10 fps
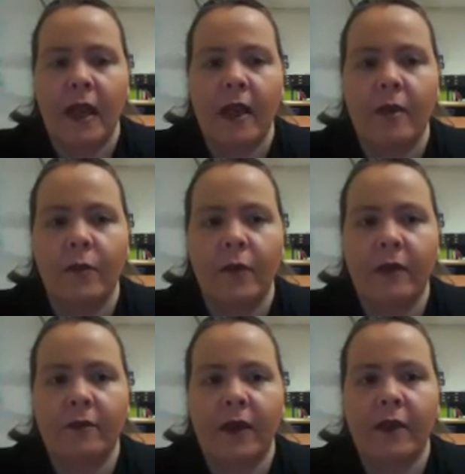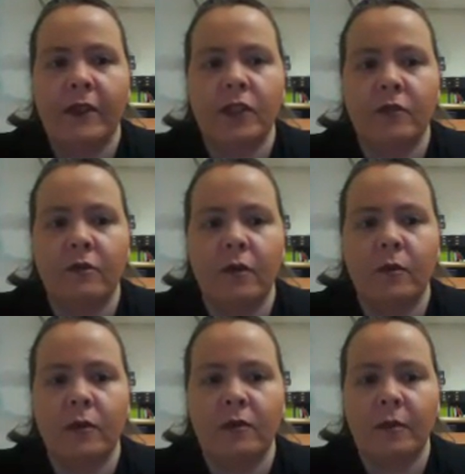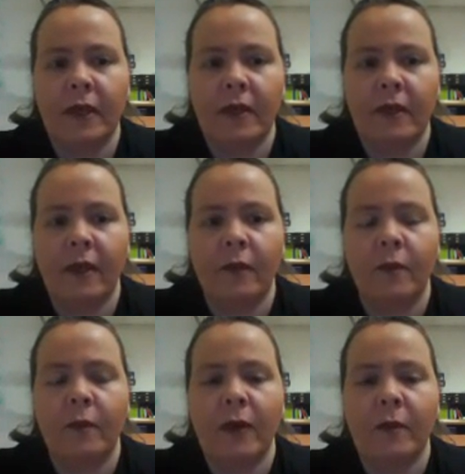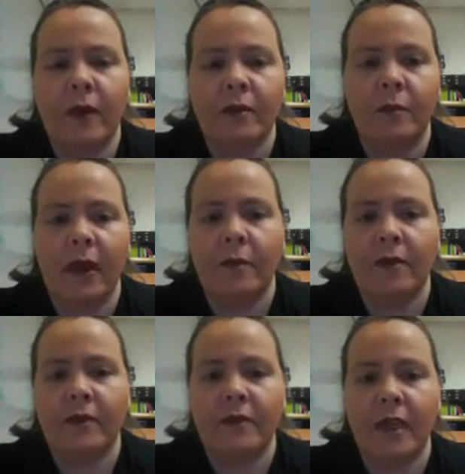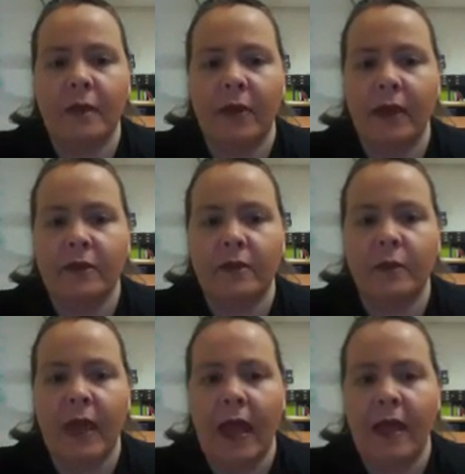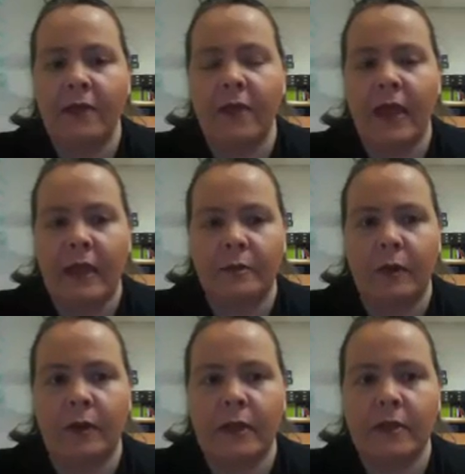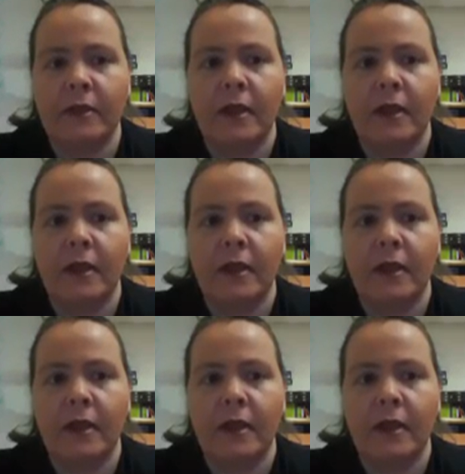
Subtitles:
and we found the general rule to be that when we multiply with the same base, we add the exponents.